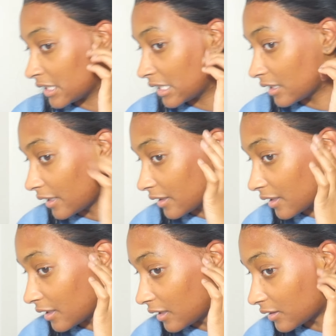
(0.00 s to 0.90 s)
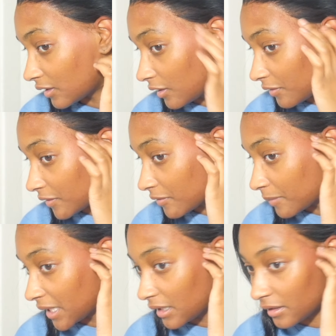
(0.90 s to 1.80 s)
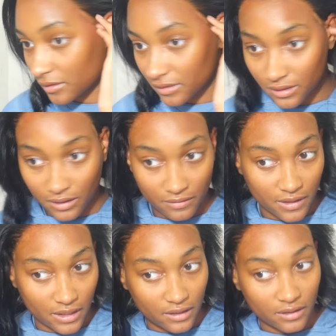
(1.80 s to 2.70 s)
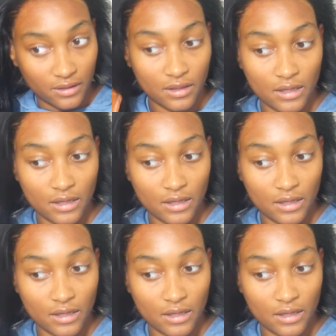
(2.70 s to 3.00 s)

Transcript: to get like the gunk off of my ear and stuff there.